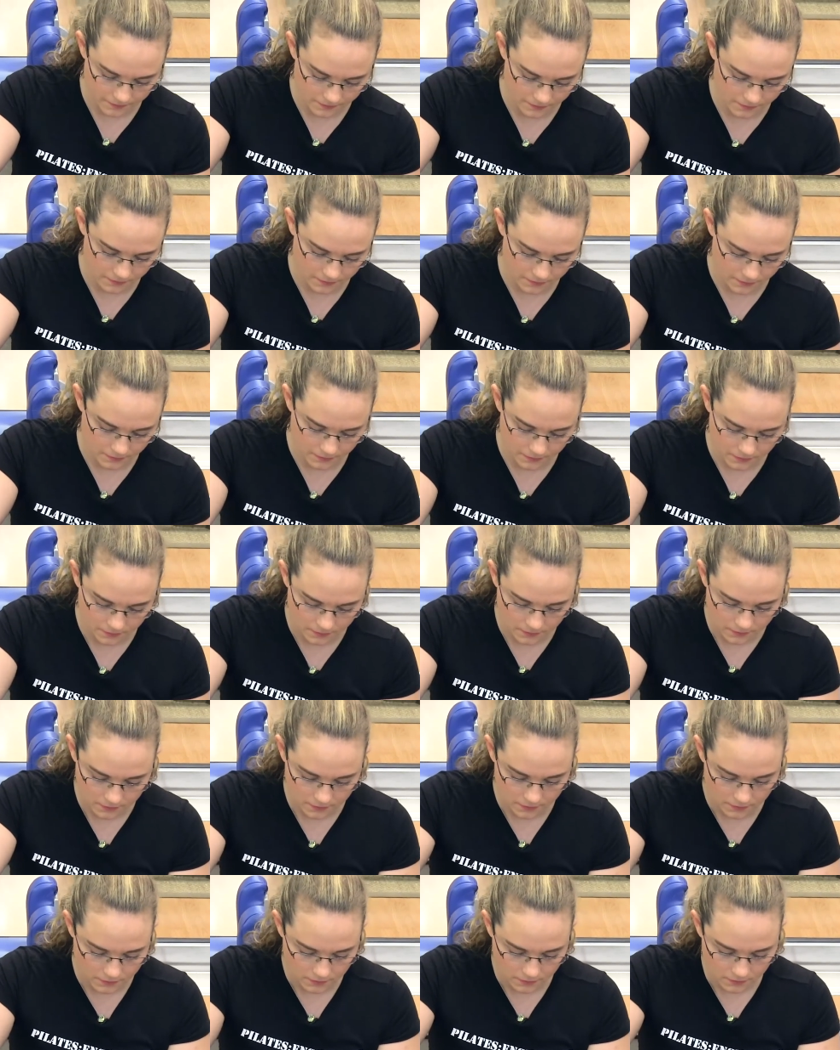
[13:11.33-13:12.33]

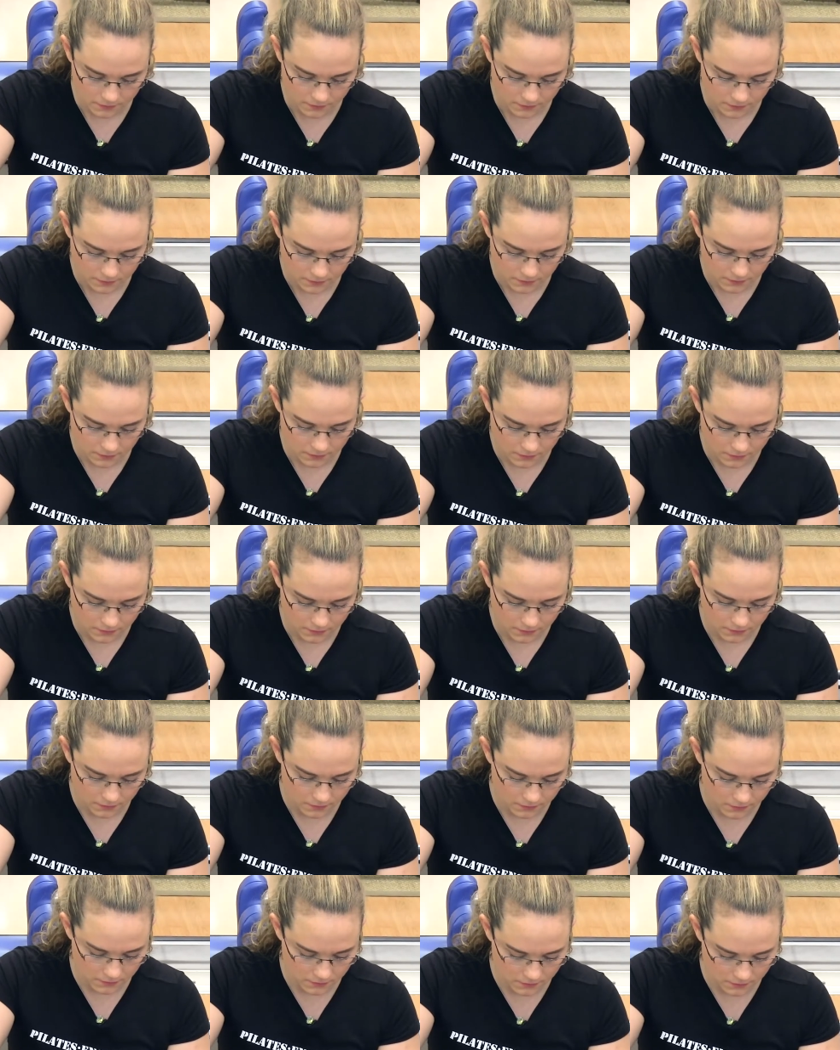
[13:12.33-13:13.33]

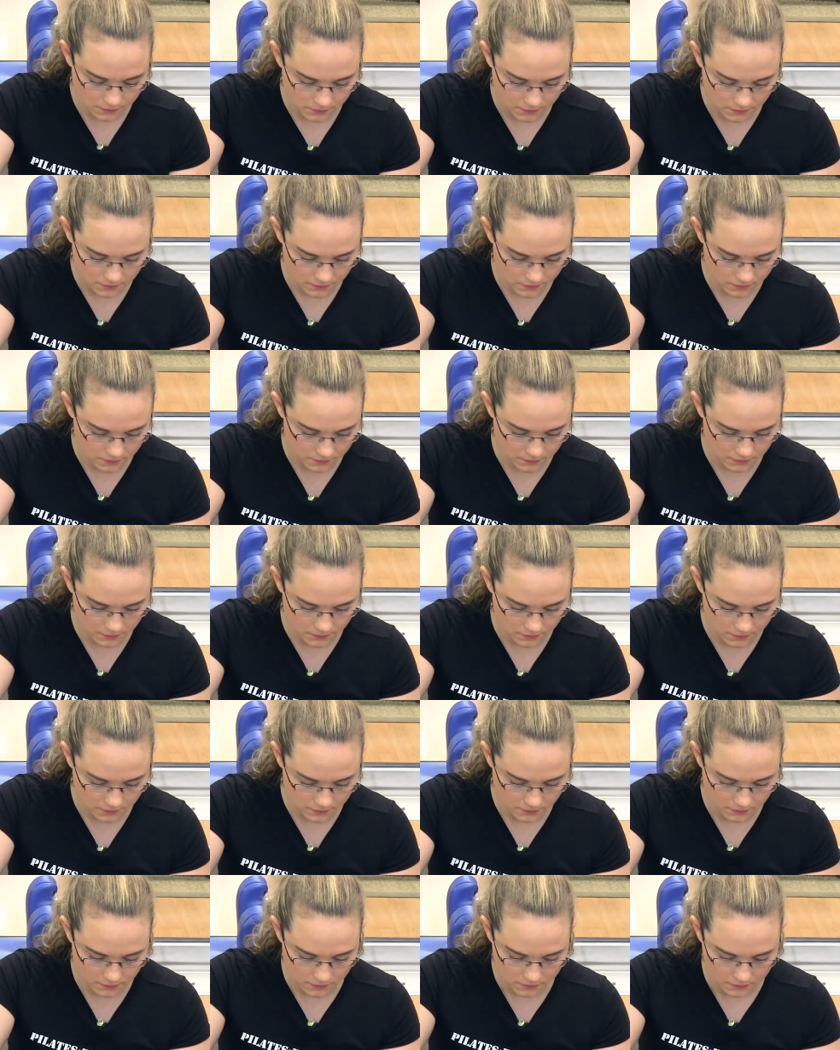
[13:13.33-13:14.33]

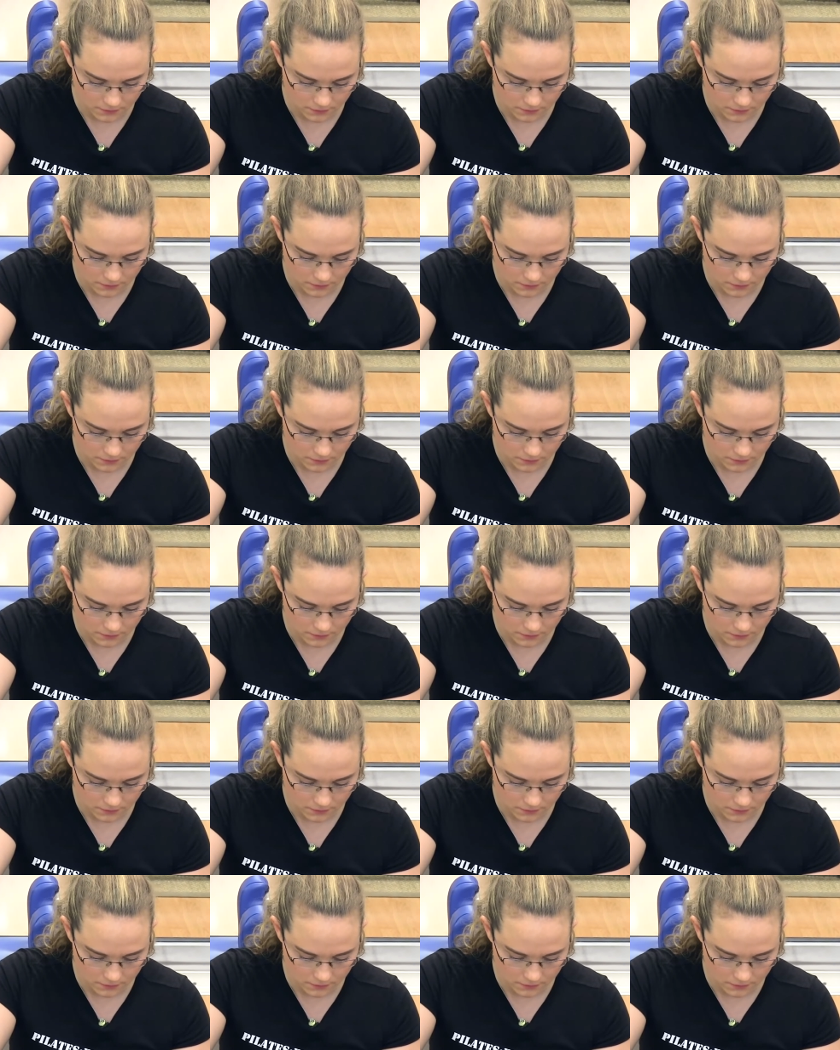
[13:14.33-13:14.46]
[no speech]